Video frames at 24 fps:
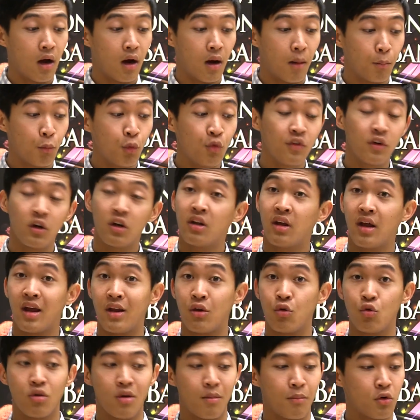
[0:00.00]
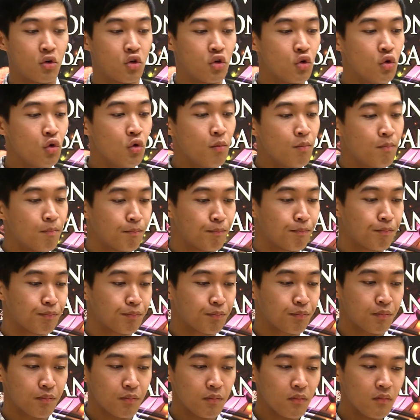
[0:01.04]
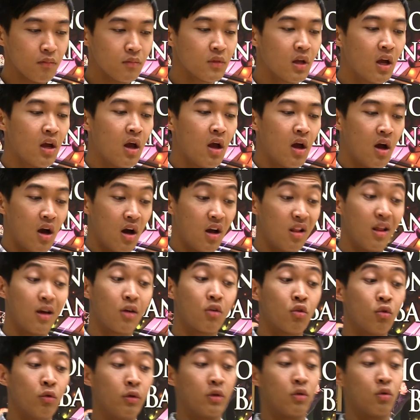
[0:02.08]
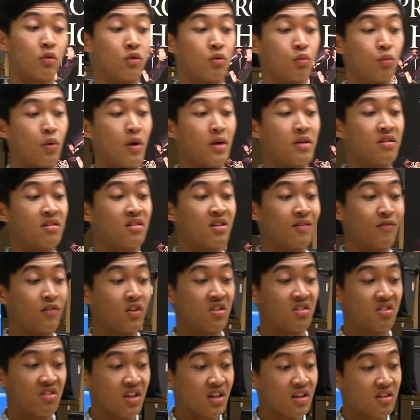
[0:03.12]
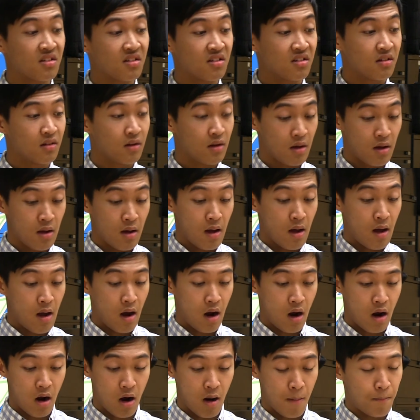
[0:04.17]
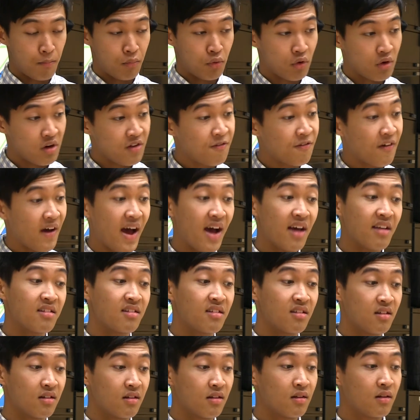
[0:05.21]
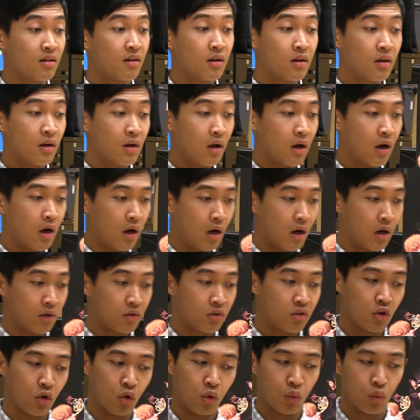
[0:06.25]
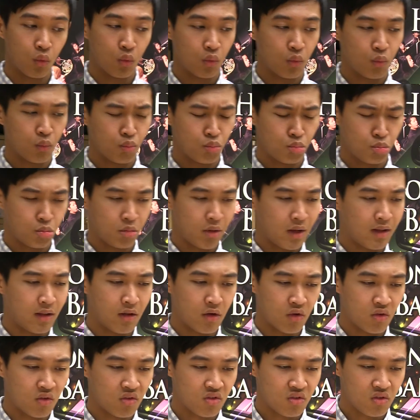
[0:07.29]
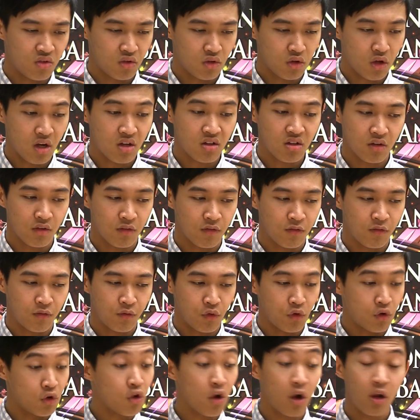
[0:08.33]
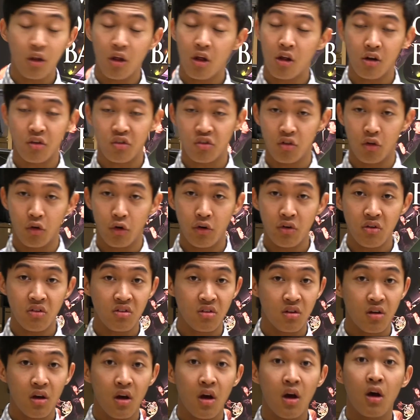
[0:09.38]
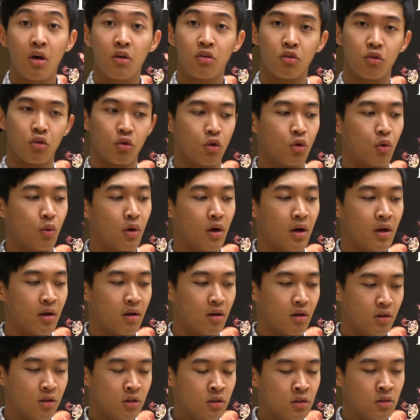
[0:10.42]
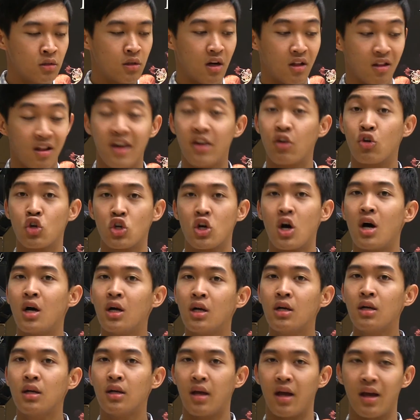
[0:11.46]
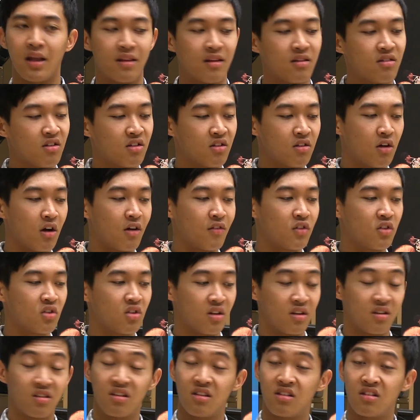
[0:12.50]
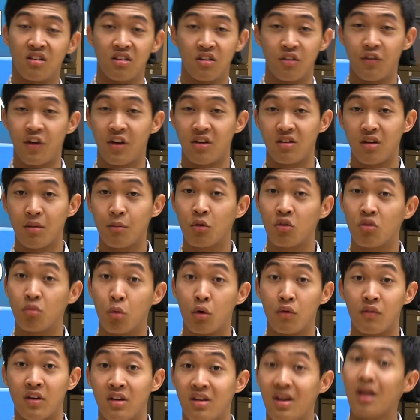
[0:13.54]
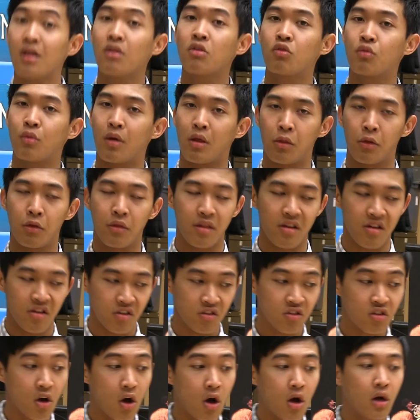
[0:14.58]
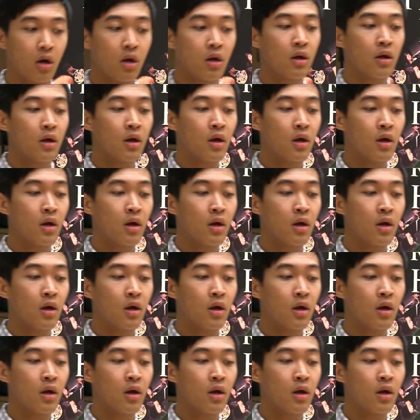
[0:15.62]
Moving on to etude number 2. Allegro equals 176. Pretty fast. And there's not a lot of slurs. So you want a lighter tongue, and this is obviously, since it's fast tempo, it's more of a dance rather than a song.